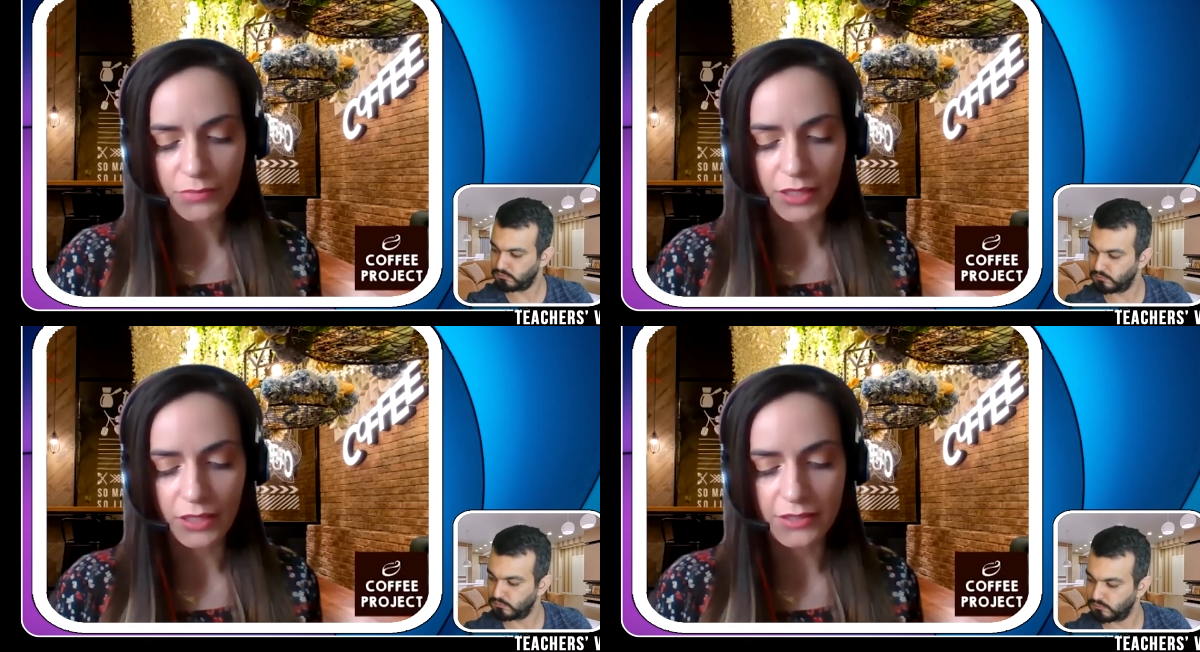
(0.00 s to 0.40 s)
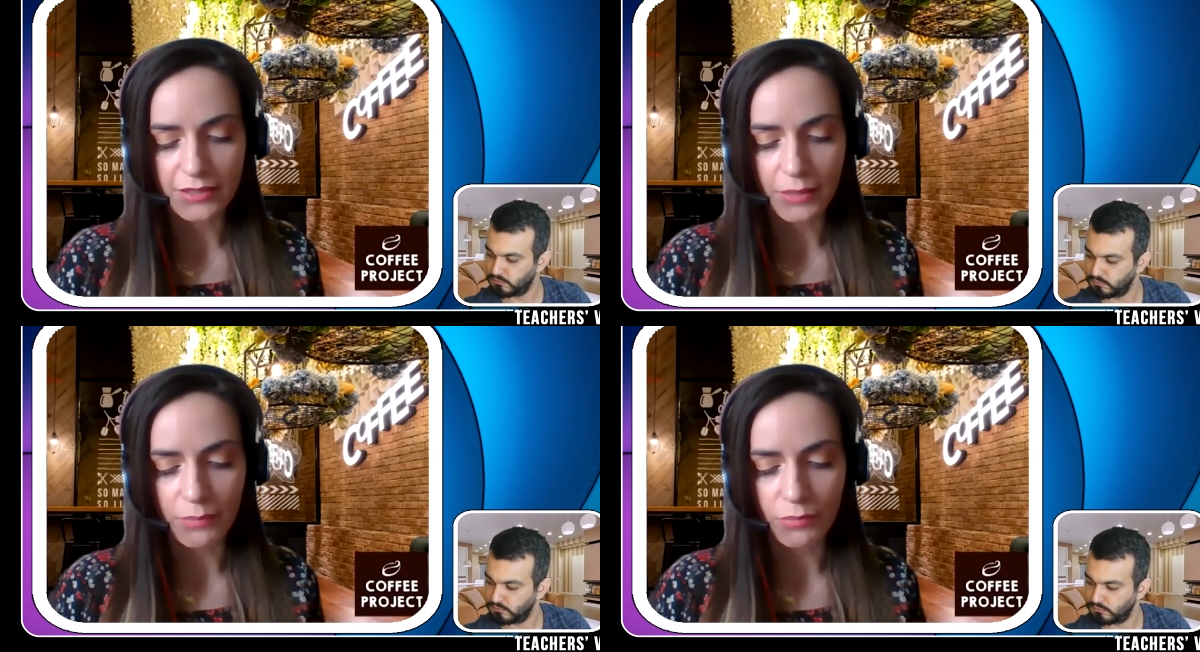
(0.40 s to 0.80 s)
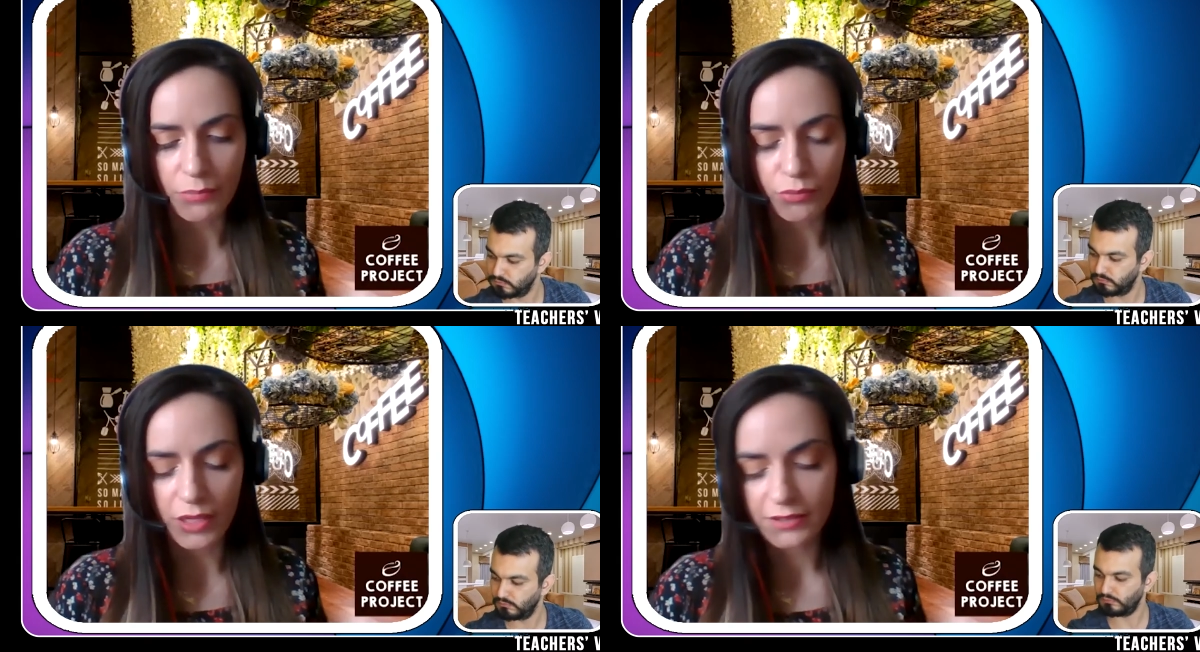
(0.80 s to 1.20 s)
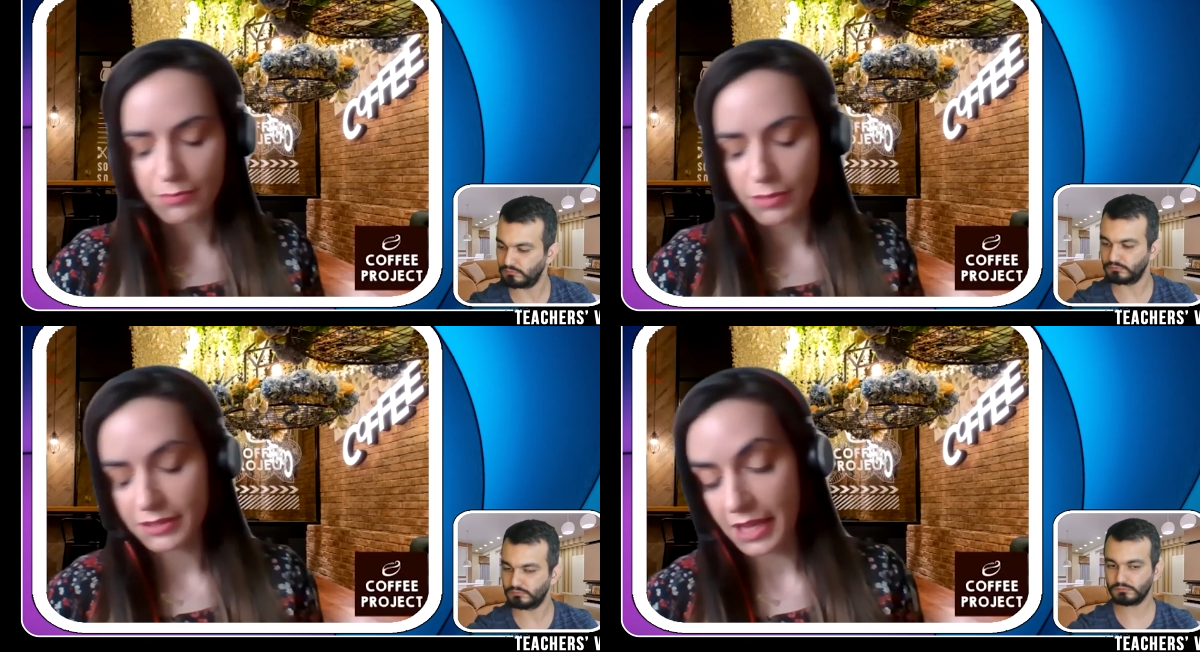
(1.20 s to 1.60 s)
Speaker 1: at some point,
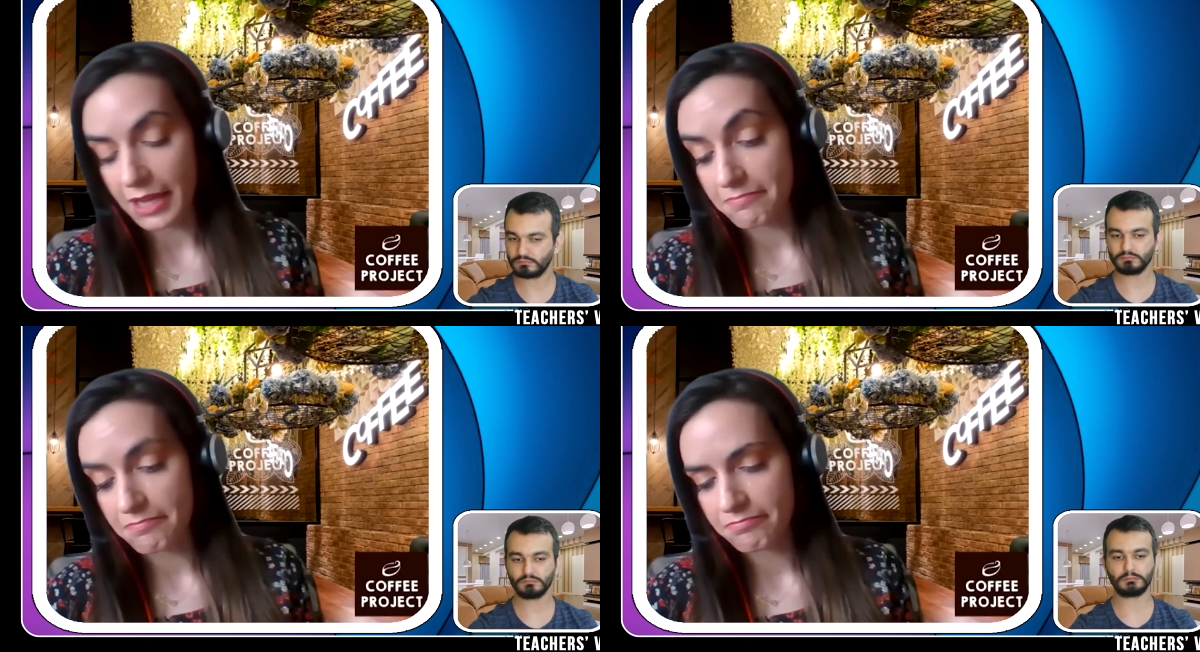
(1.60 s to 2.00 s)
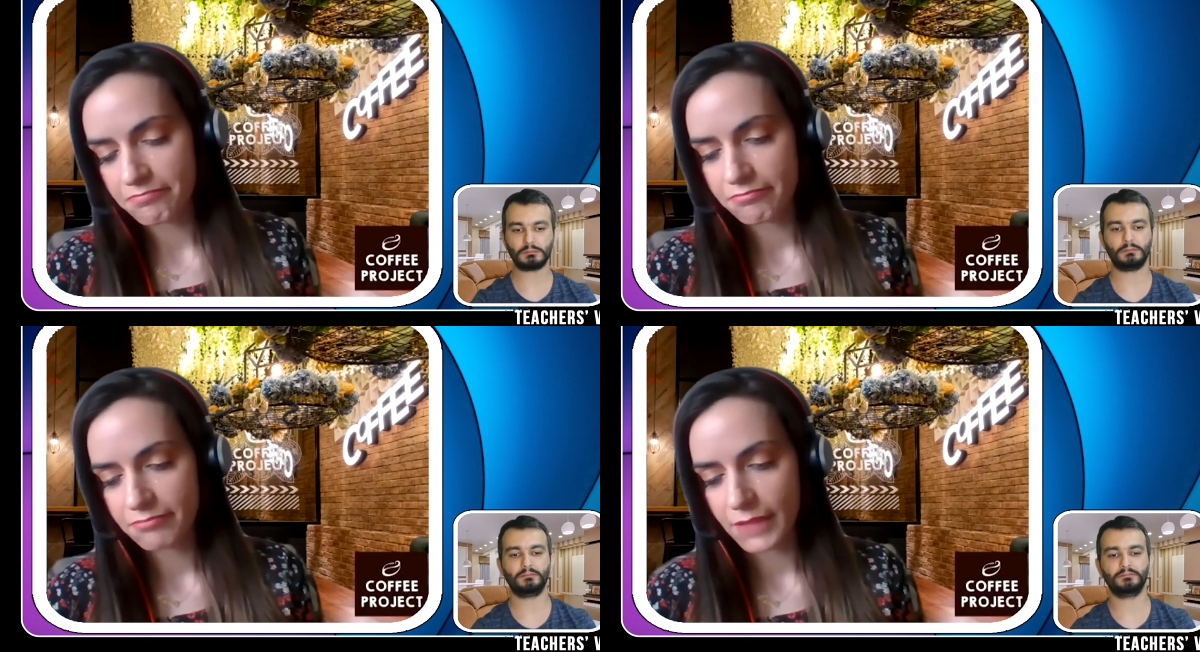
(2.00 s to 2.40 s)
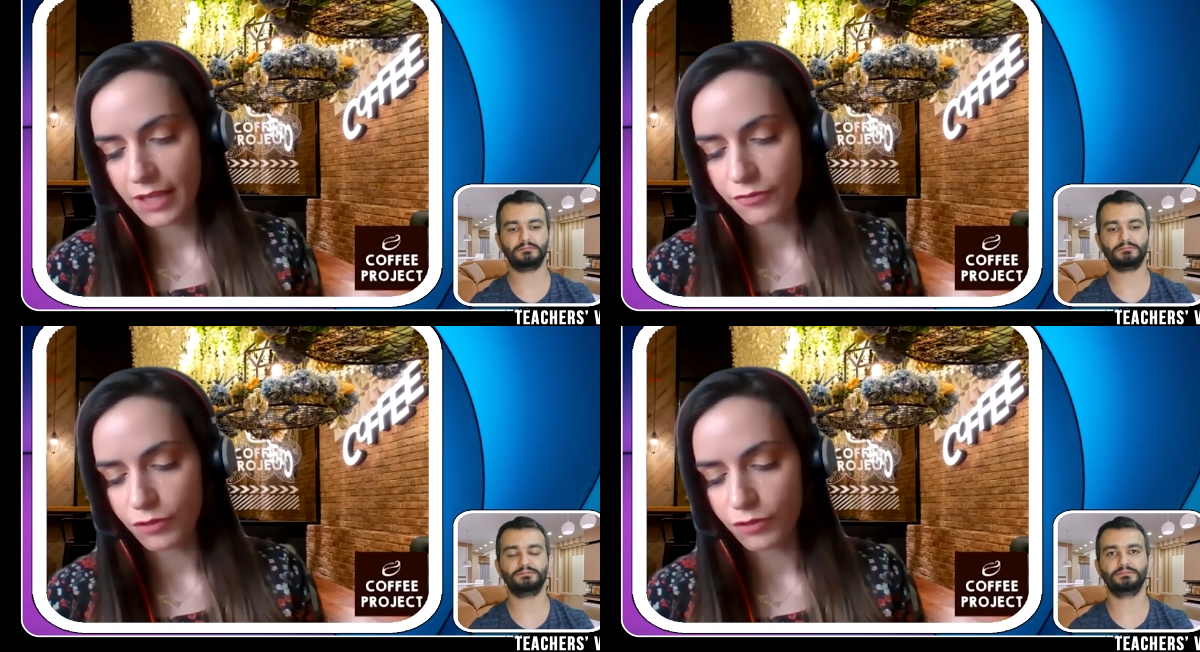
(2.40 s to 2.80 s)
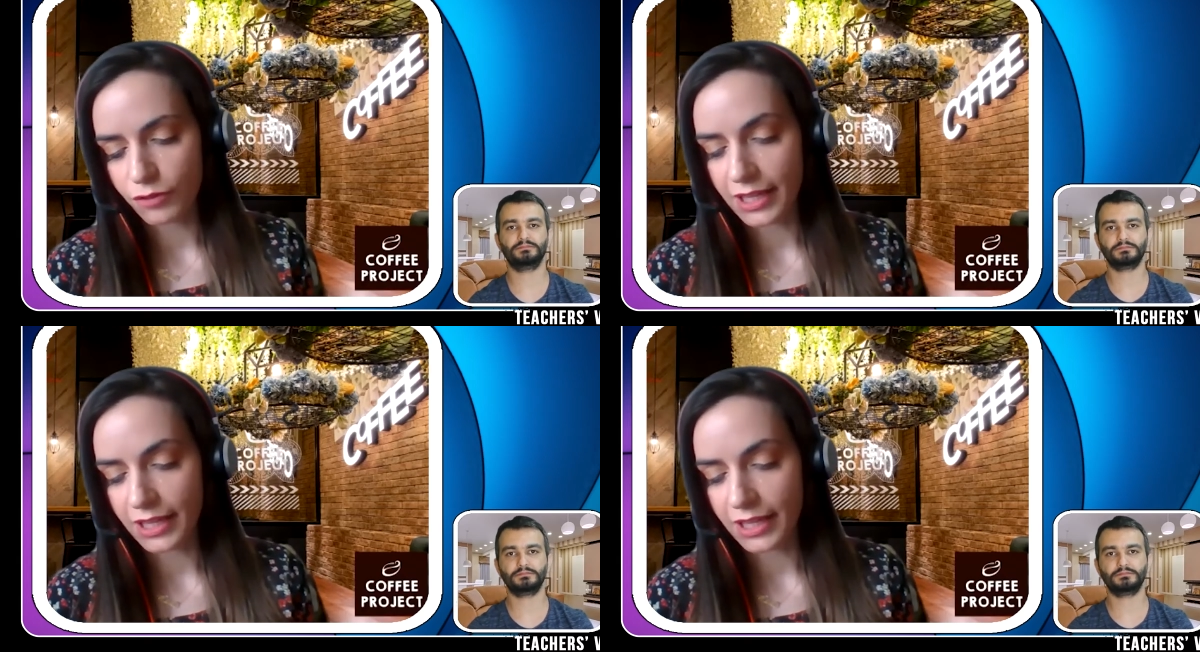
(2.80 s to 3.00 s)
but I I forgot the